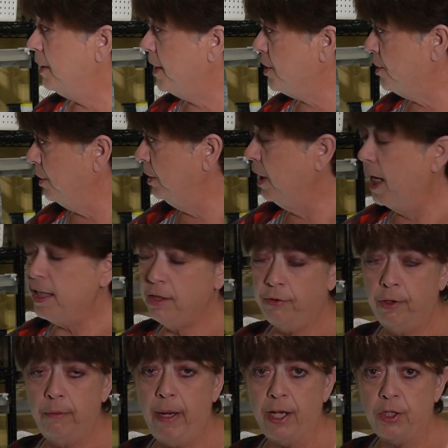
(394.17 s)
They should
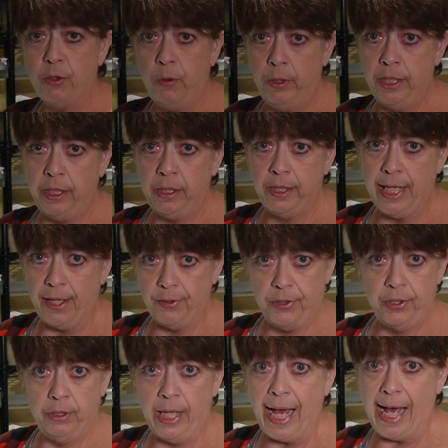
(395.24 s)
last for about
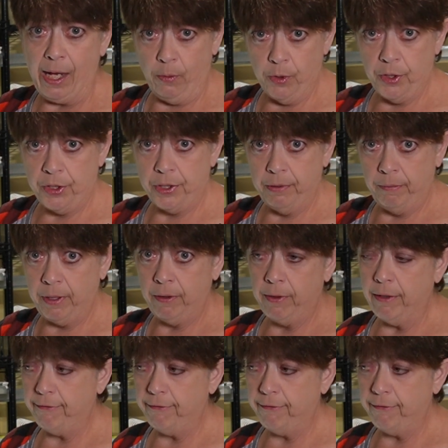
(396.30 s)
20,000 hours and be